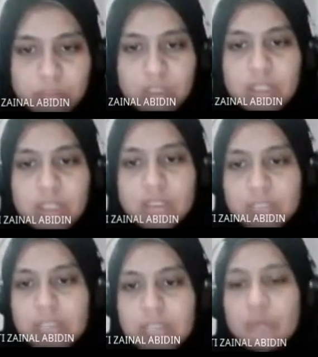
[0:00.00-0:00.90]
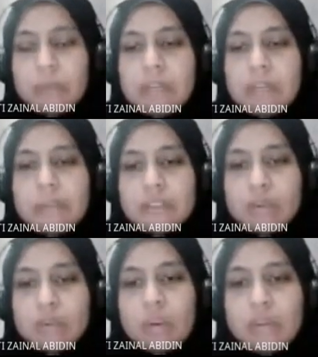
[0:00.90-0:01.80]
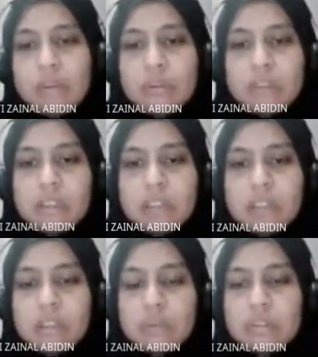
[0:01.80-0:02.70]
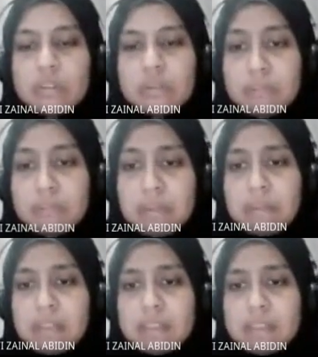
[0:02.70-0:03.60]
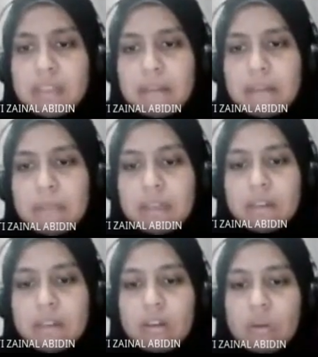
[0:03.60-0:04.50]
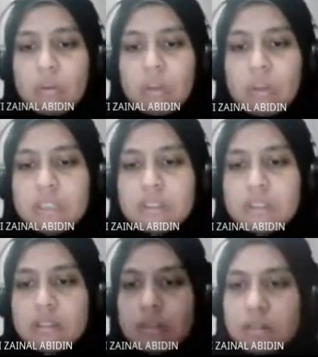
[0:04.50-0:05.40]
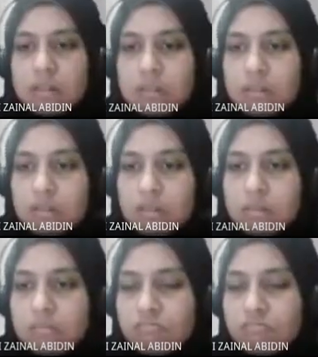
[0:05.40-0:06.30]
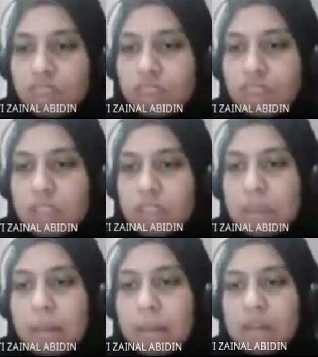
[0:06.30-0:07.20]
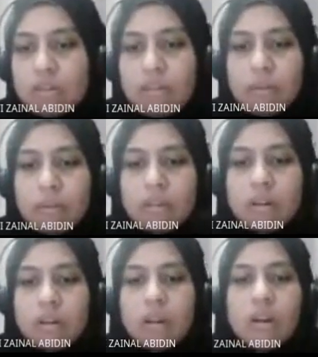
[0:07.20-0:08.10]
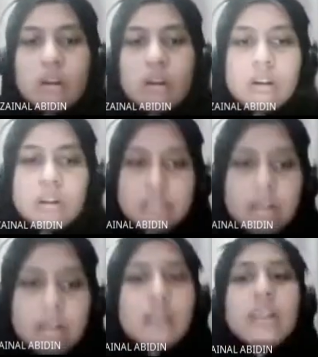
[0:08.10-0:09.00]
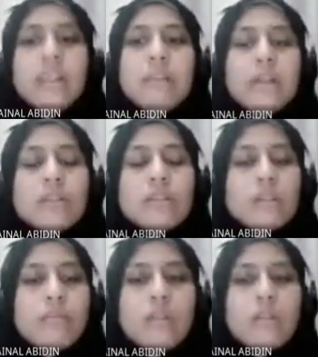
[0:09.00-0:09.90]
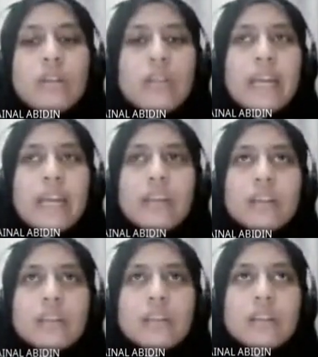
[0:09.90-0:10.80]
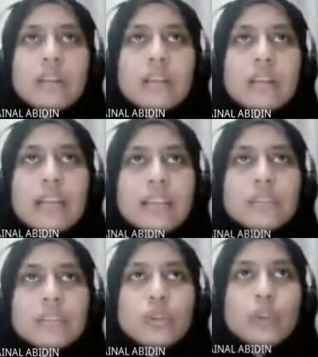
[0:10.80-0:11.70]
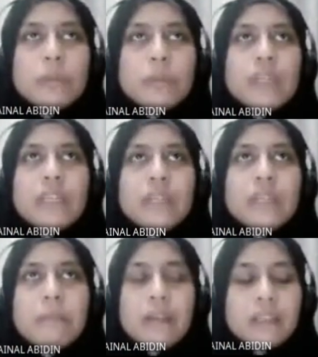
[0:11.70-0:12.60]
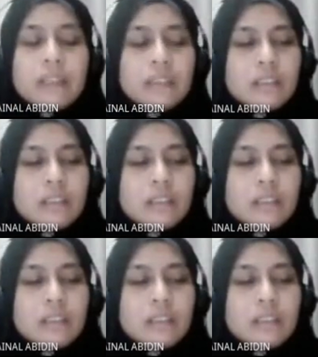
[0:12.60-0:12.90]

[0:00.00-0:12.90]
They try to minimize. So why do you think they need to minimize the coupling? What is independence of module? Yeah, independence of module. Like class should be independent.